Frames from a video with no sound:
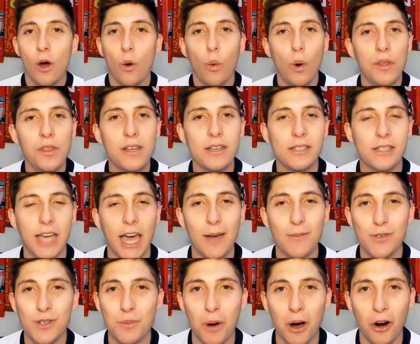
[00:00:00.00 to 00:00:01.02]
Win this
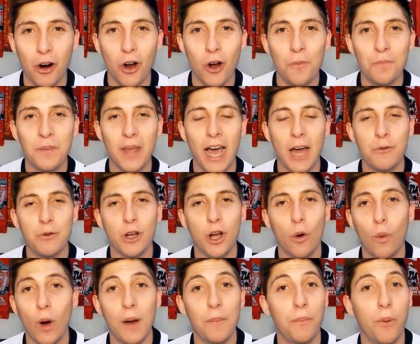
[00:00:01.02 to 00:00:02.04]
game tomorrow and we
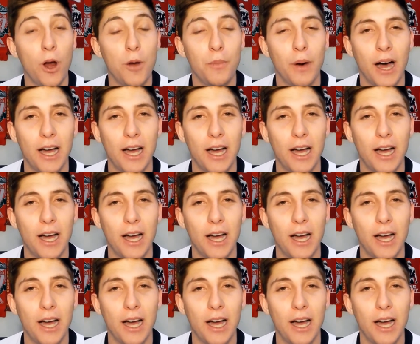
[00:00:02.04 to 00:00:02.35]
go 1 point